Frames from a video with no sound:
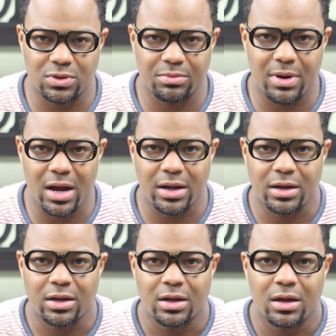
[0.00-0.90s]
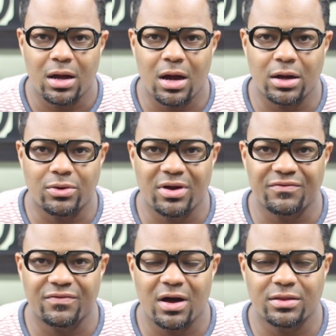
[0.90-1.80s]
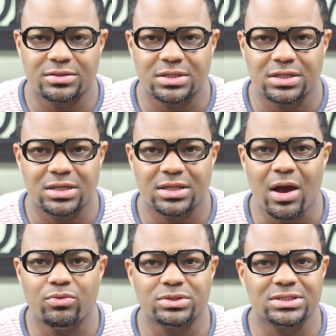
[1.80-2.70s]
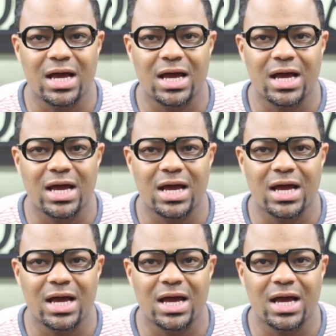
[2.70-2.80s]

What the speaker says: one of my grandfathers, and that was